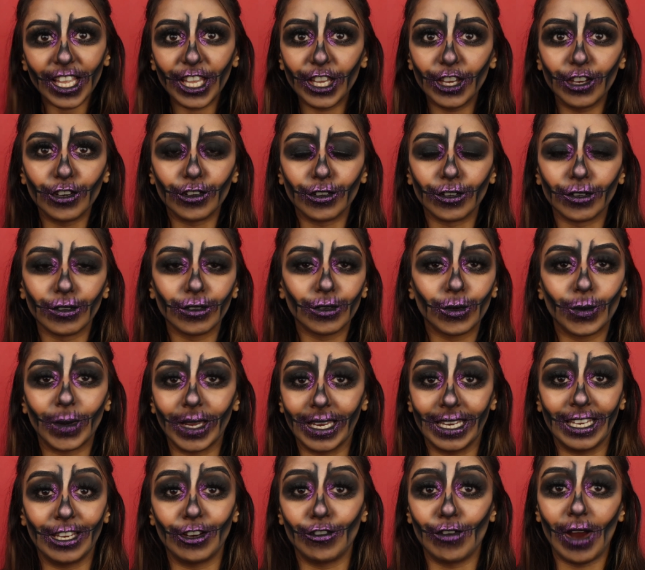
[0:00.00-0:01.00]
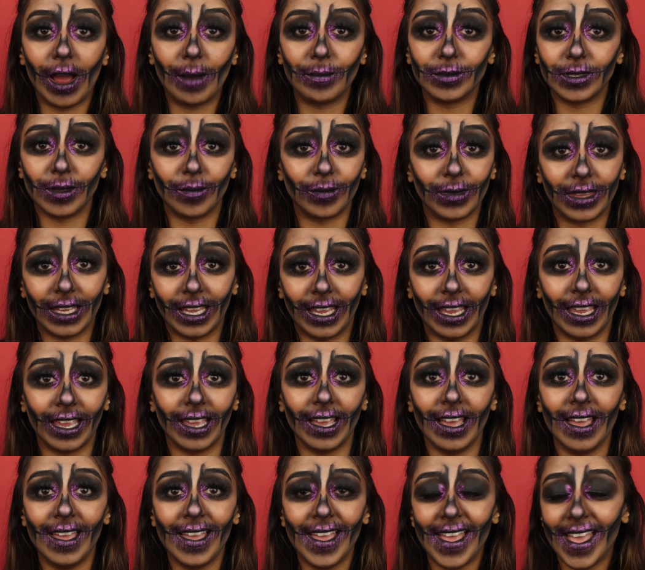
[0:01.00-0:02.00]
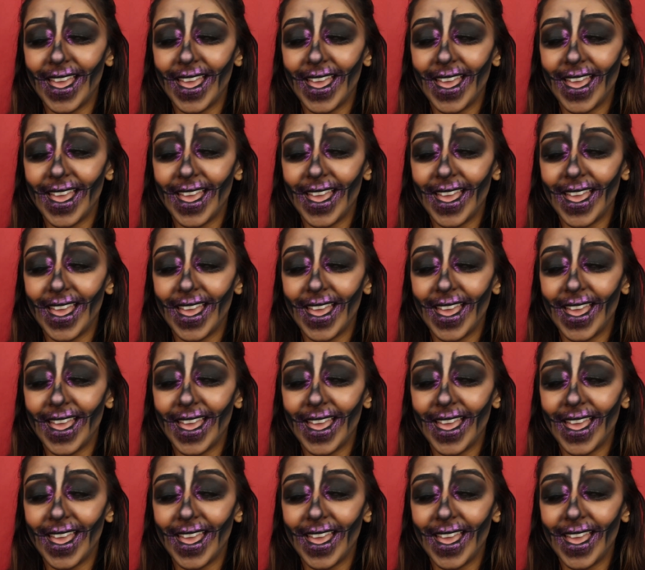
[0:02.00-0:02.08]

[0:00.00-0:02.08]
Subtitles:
you know, quickly grab something